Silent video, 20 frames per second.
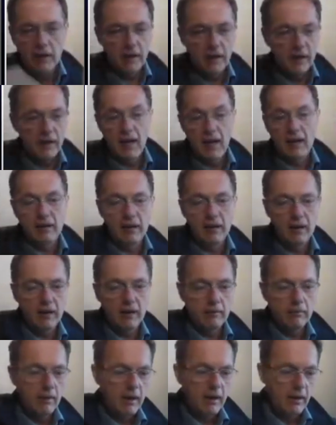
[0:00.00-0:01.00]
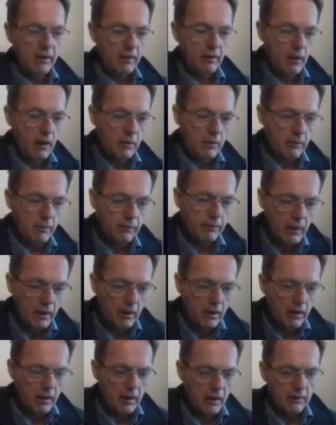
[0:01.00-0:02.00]
reading again at the moment.
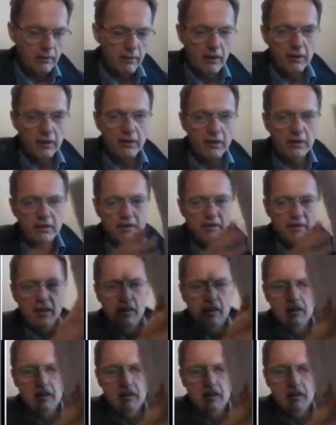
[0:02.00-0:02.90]
In fact, you can see